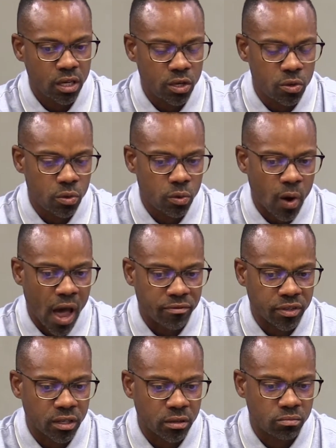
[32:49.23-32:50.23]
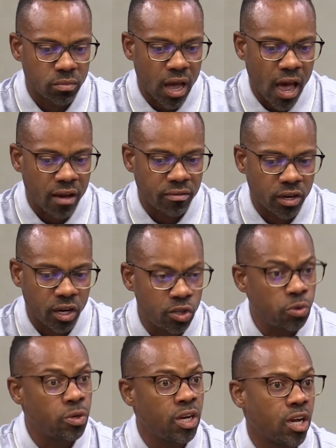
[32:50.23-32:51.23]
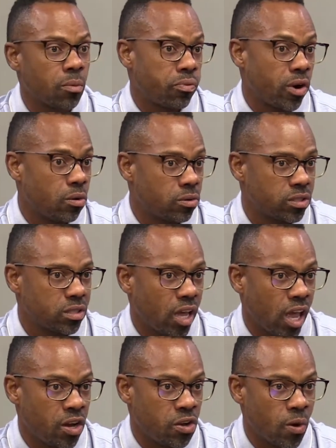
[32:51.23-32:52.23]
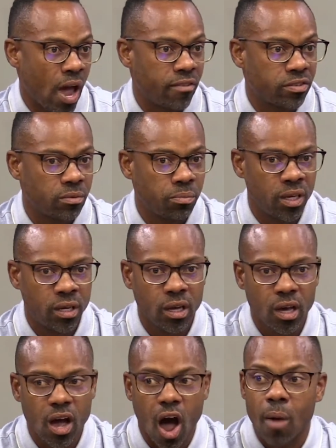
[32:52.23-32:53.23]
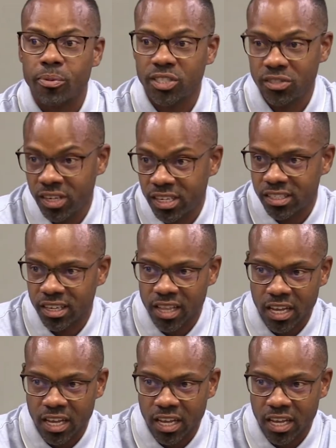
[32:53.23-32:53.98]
you have to have a unique approach, and you have to be opportunistic.